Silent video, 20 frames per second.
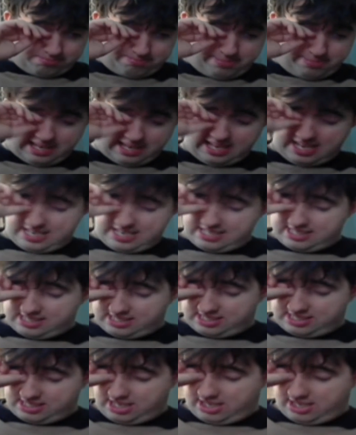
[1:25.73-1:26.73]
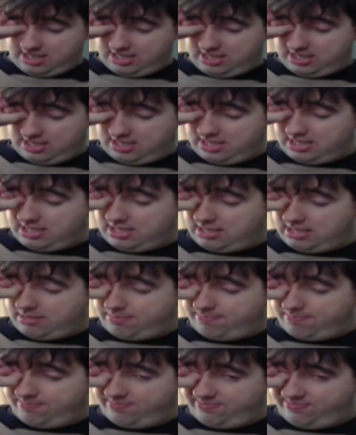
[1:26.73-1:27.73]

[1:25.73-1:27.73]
big ass, sorry,